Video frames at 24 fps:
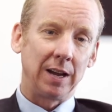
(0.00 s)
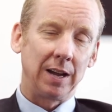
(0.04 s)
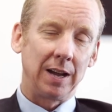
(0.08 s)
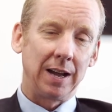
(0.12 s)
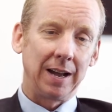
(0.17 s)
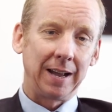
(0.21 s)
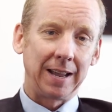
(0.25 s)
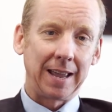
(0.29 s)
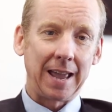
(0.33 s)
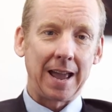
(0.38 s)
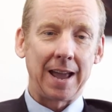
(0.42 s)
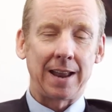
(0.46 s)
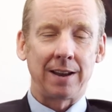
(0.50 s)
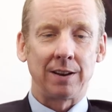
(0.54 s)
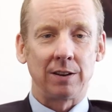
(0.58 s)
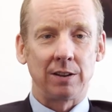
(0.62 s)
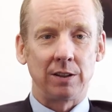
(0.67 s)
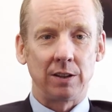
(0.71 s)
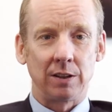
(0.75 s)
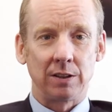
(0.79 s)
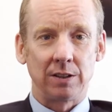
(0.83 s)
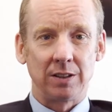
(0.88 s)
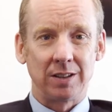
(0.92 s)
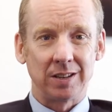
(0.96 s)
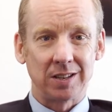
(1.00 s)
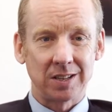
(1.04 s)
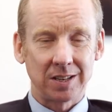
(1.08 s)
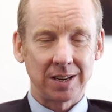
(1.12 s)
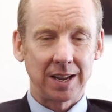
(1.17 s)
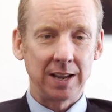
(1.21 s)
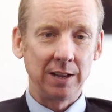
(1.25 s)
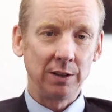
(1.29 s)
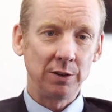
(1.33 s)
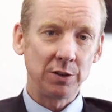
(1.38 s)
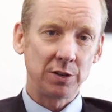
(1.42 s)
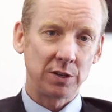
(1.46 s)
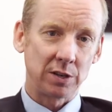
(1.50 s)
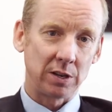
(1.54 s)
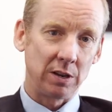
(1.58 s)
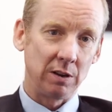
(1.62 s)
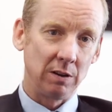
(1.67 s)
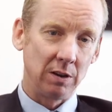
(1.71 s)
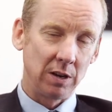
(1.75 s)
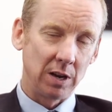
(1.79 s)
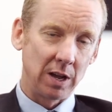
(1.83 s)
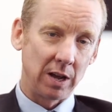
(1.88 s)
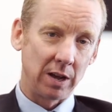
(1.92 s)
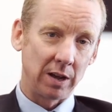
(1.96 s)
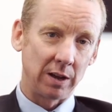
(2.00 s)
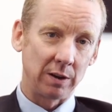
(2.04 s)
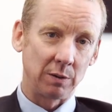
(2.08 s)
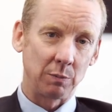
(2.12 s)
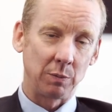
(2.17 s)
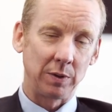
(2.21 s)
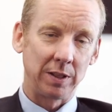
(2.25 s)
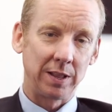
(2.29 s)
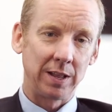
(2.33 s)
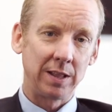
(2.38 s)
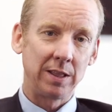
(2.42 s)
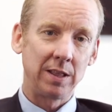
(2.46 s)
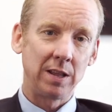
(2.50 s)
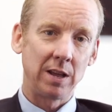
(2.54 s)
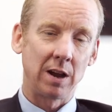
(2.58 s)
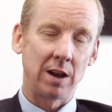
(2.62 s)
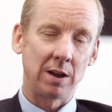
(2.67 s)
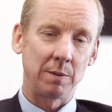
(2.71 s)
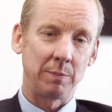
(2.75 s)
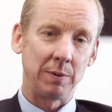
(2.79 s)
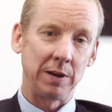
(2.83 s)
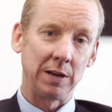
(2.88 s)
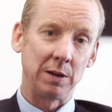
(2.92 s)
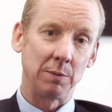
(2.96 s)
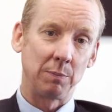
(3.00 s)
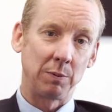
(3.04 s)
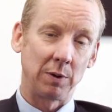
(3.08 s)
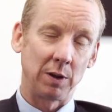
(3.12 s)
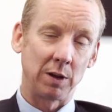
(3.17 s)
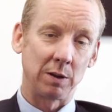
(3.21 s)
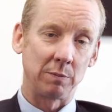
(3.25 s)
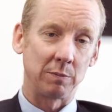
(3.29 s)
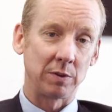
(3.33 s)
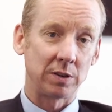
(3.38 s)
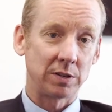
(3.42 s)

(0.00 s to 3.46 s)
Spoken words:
Again, the skills that you learn within the IB Diploma,